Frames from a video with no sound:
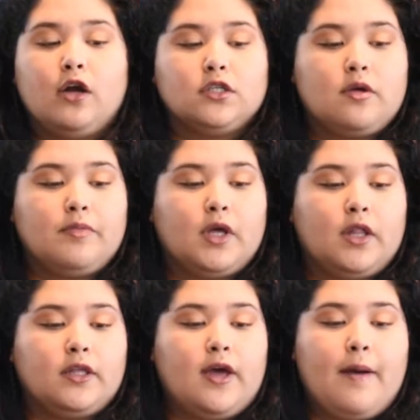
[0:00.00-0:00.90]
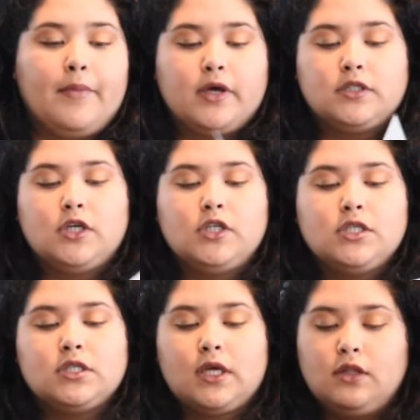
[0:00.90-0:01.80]
or something like that, because they're
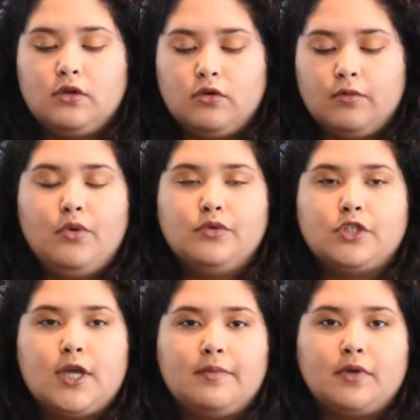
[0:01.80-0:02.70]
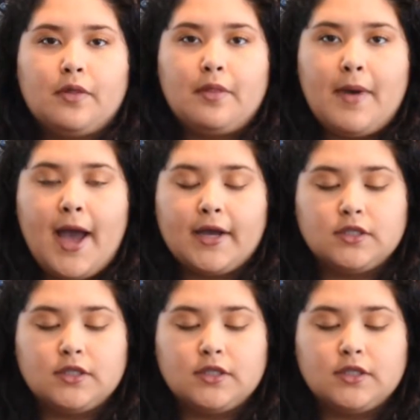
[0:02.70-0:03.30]
just like little moon shaped on the back.